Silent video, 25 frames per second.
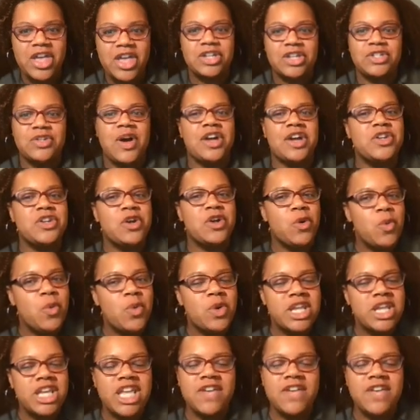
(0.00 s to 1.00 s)
So I don't
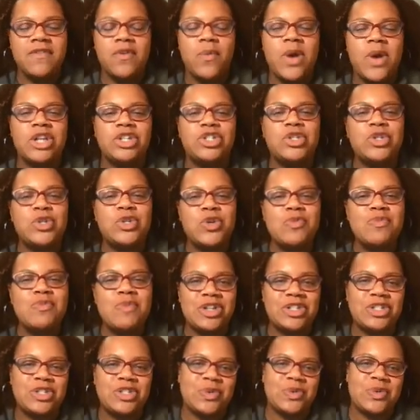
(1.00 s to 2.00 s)
want to give away too
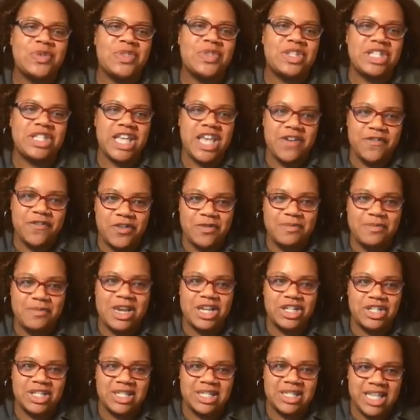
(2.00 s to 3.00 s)
much during this
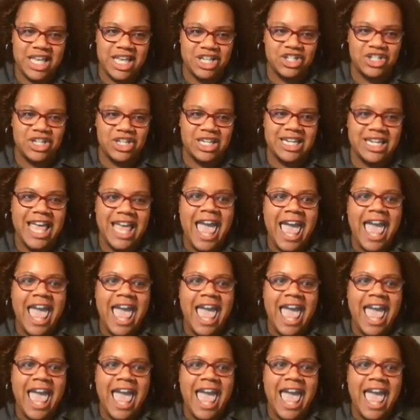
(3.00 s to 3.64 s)
information session,